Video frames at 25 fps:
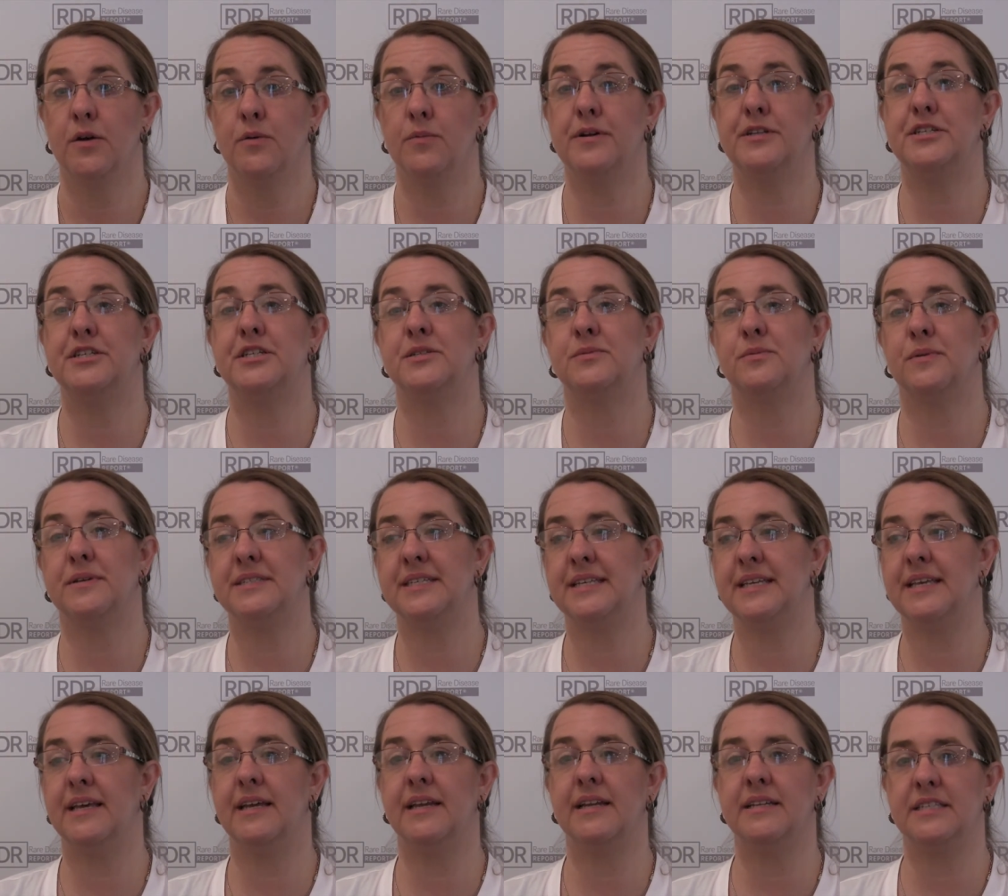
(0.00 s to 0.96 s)
which is once
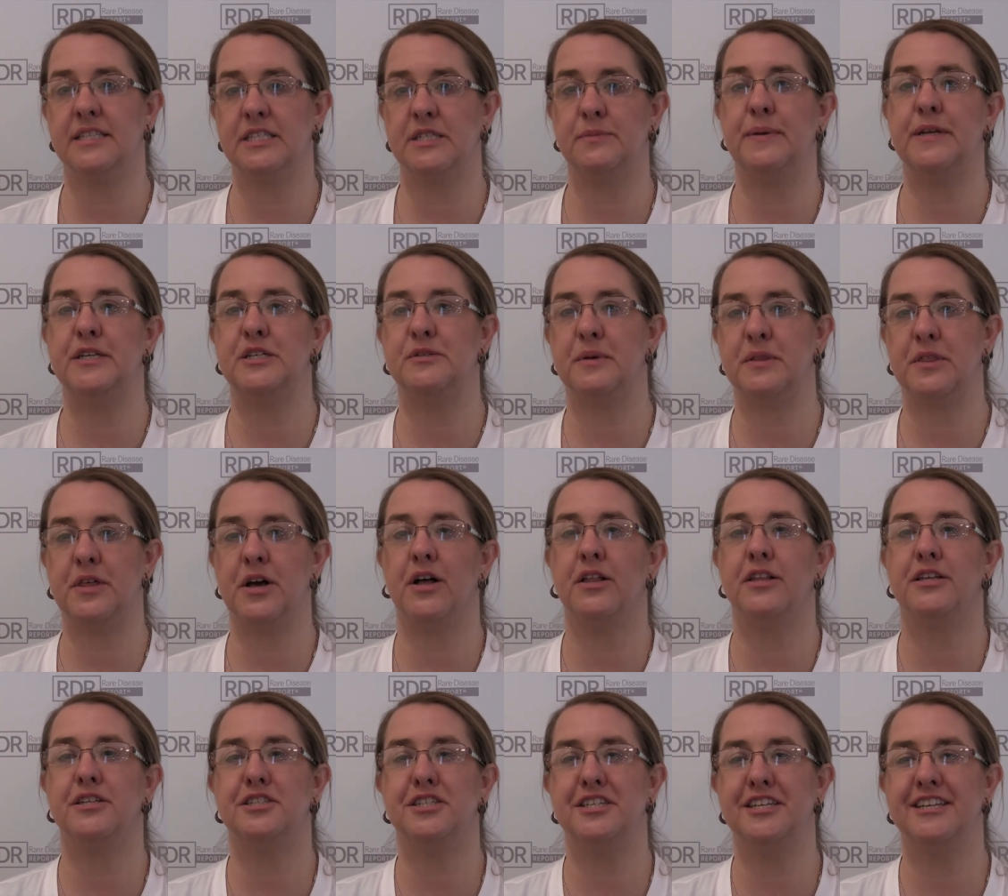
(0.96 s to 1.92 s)
again, it's a speech
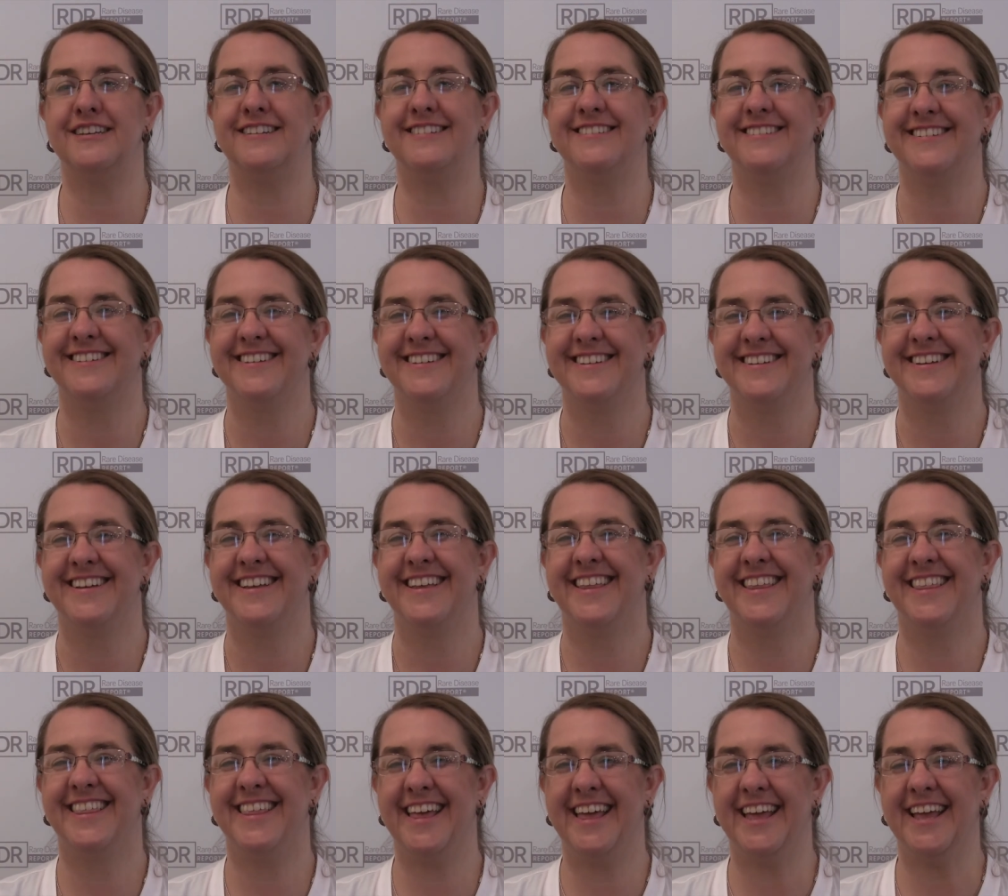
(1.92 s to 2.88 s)
pathology
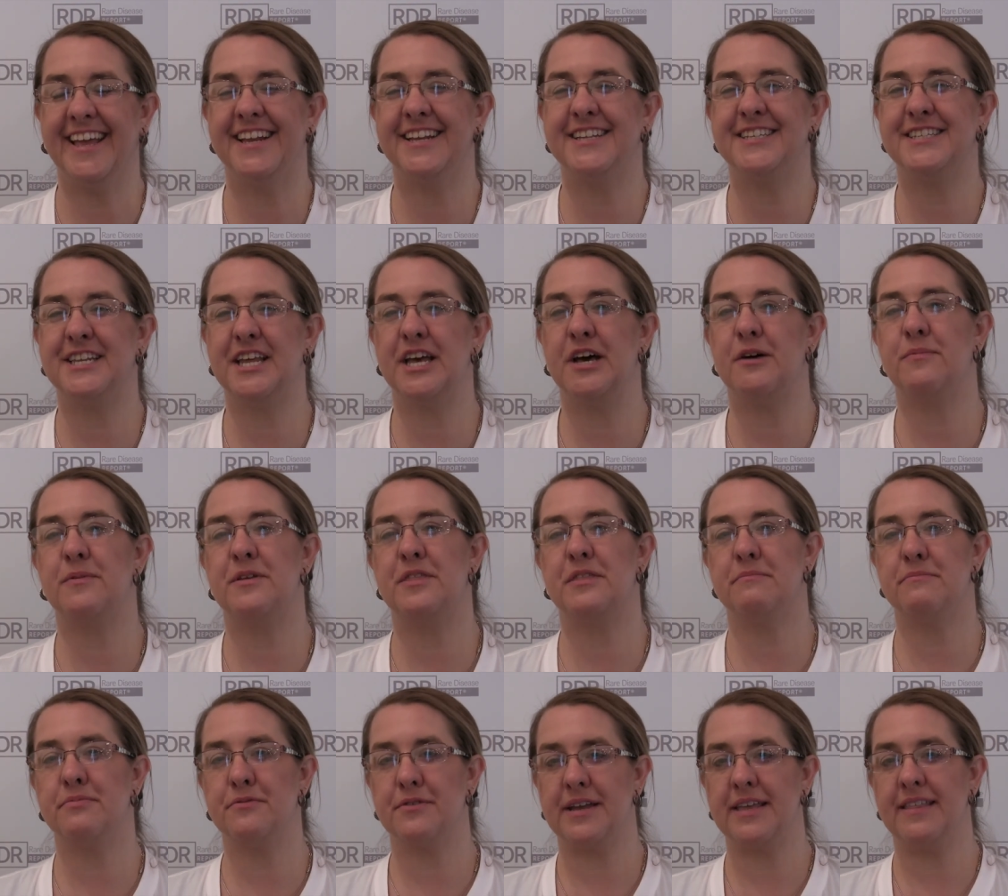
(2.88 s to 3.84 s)
thing, and it's to help with the
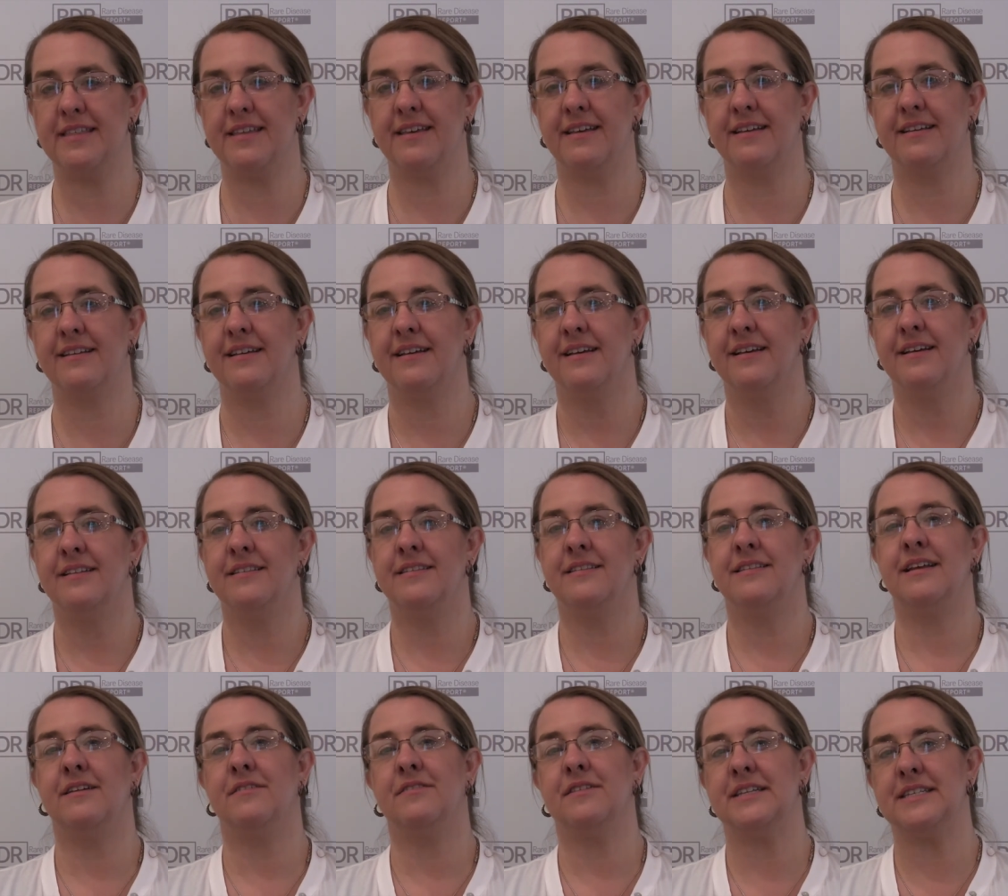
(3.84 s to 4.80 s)
breathing,
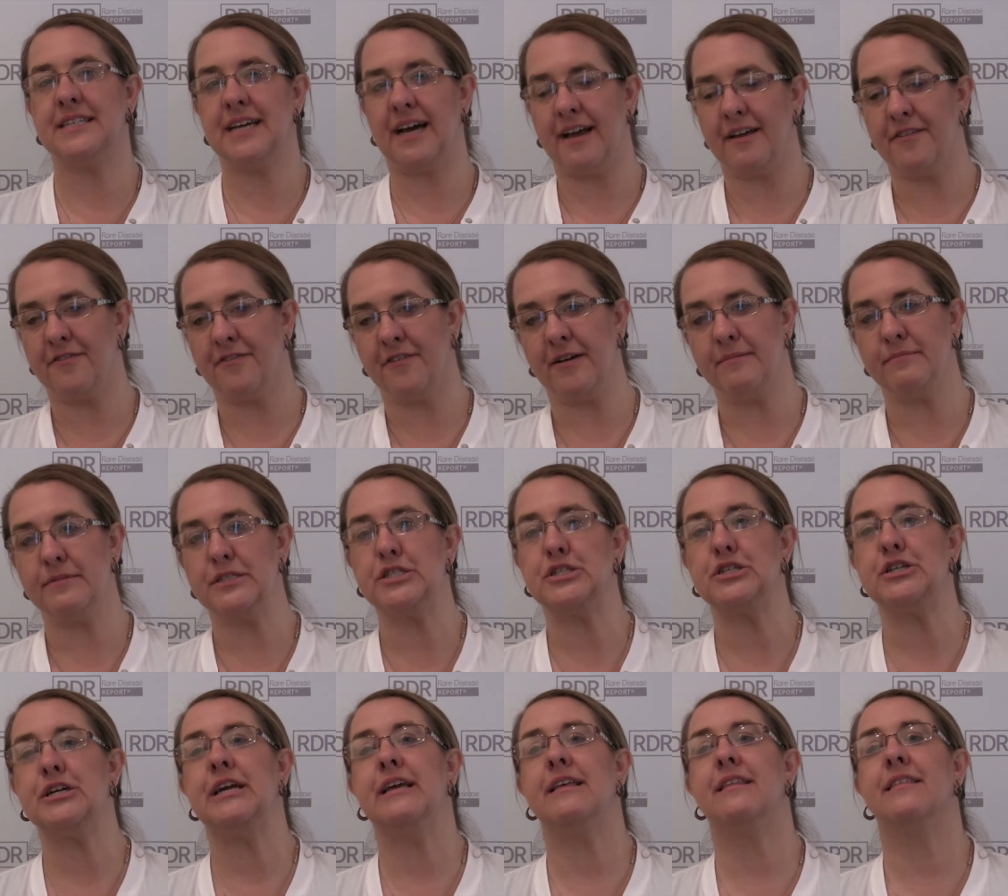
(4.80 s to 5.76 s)
you know, the diaphragm
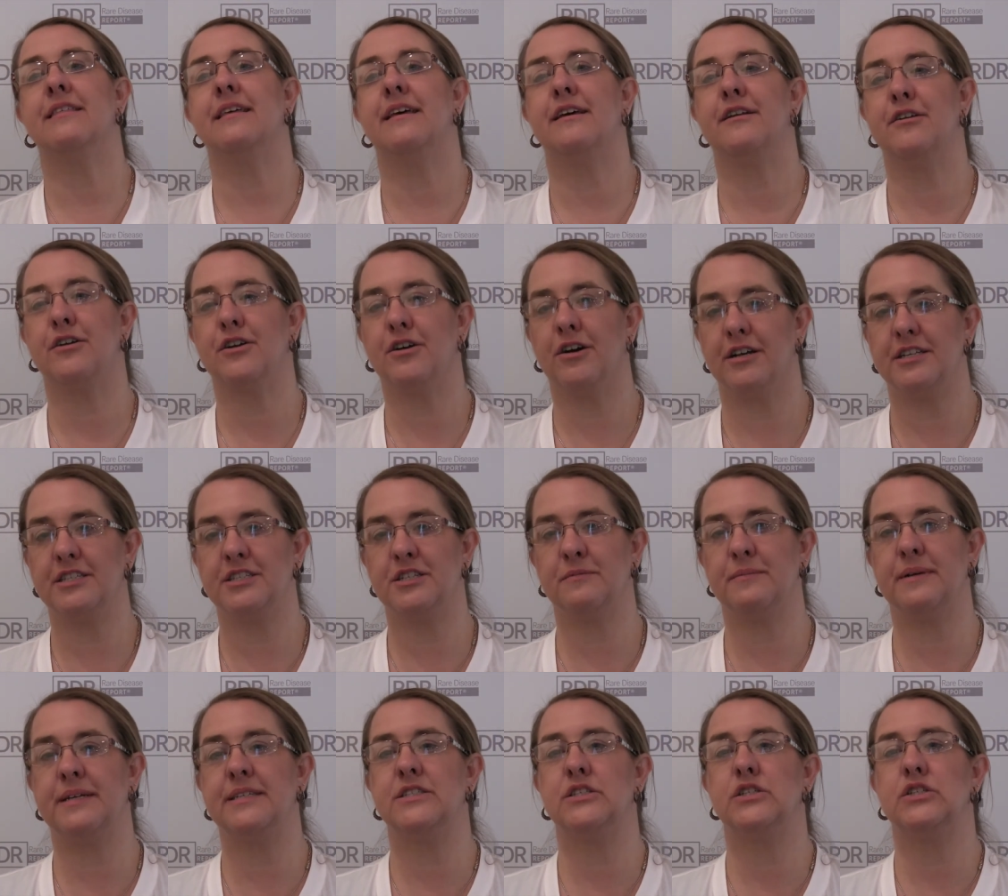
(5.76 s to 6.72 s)
strength, the intercostal
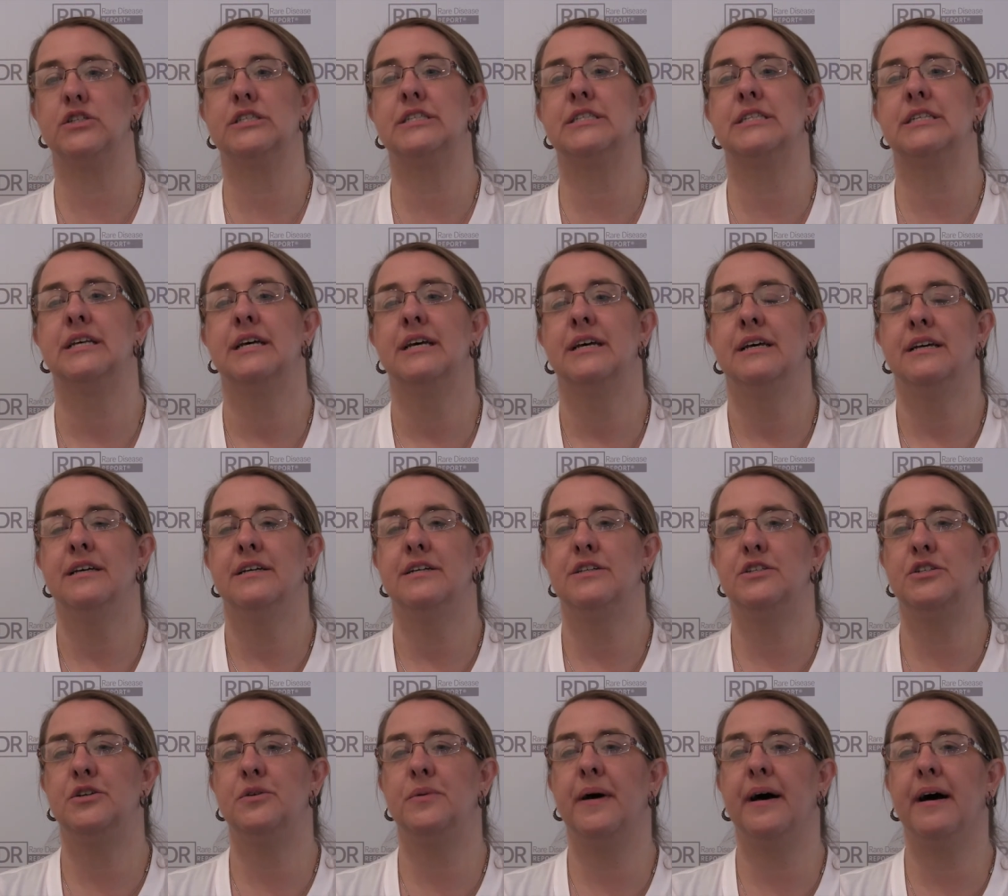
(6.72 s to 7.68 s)
muscles,
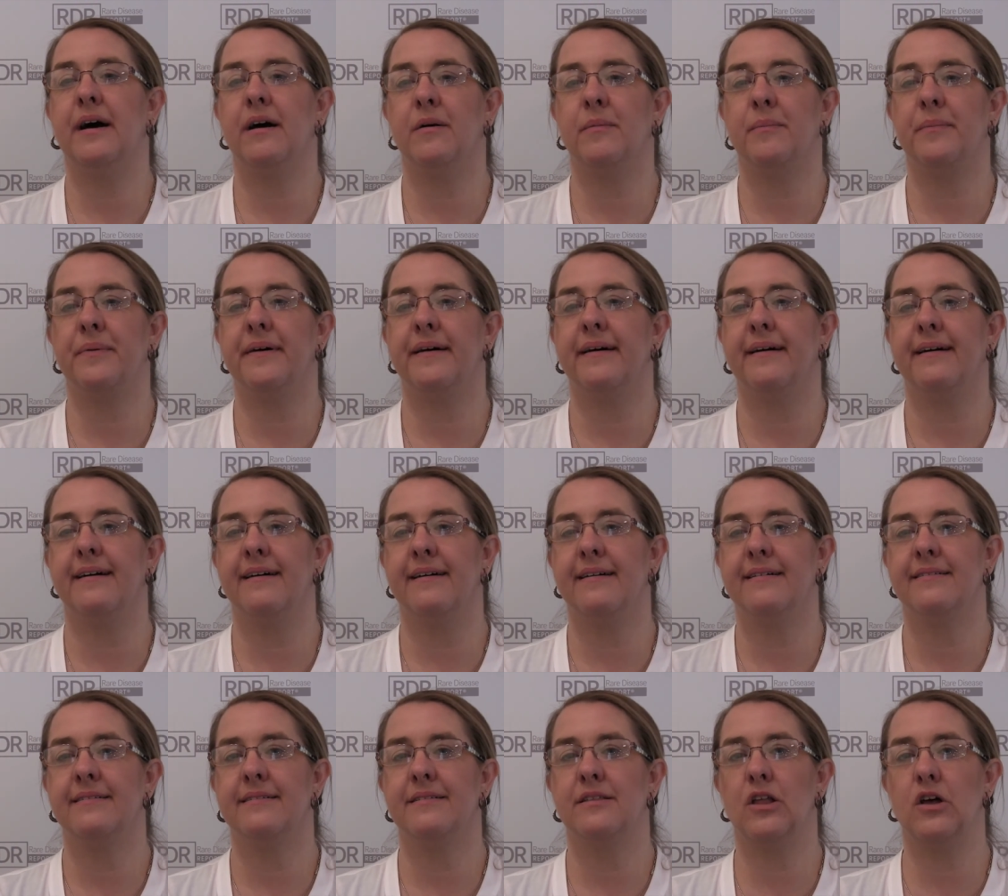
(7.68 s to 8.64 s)
to help uh,
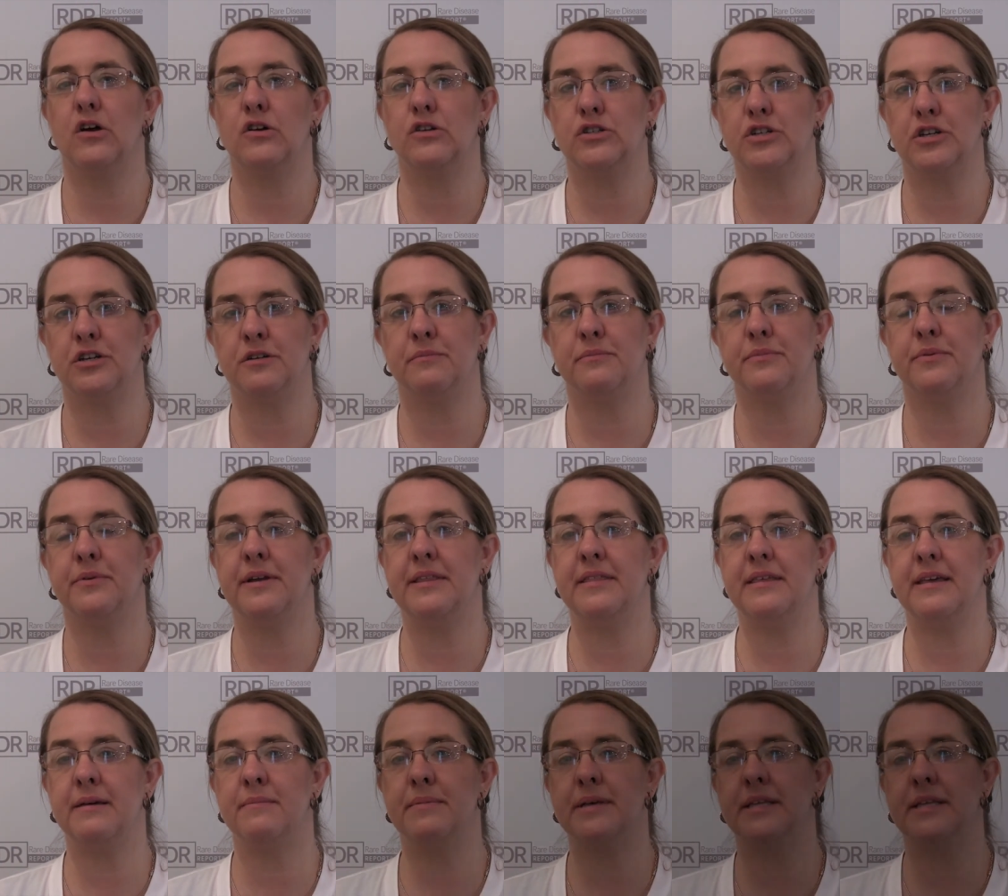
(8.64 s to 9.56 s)
long-term breathing